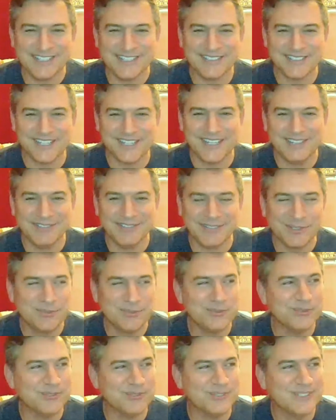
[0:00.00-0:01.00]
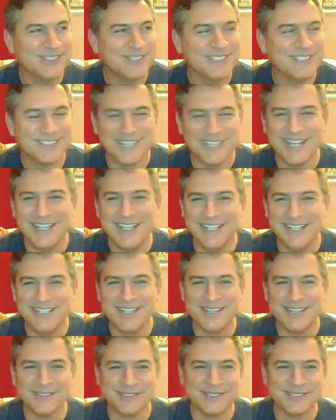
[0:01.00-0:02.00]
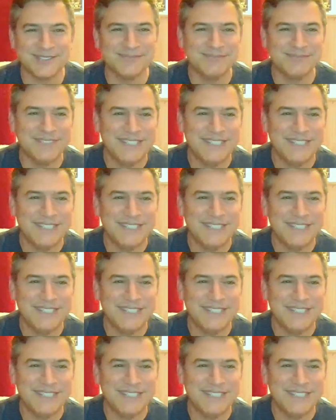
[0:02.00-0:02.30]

And it's kind of a cool side detail. So